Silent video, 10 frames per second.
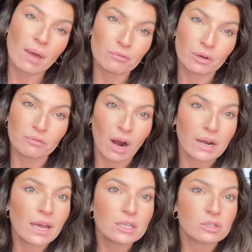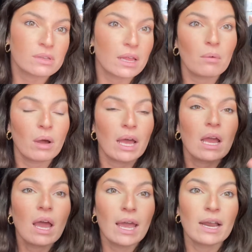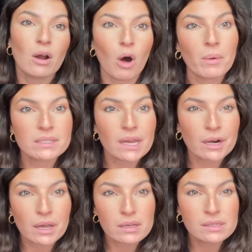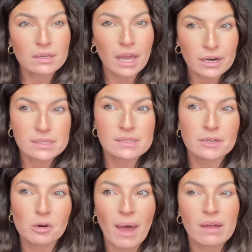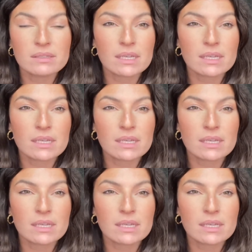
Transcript: every Friday, just so that way it always carries a zero balance,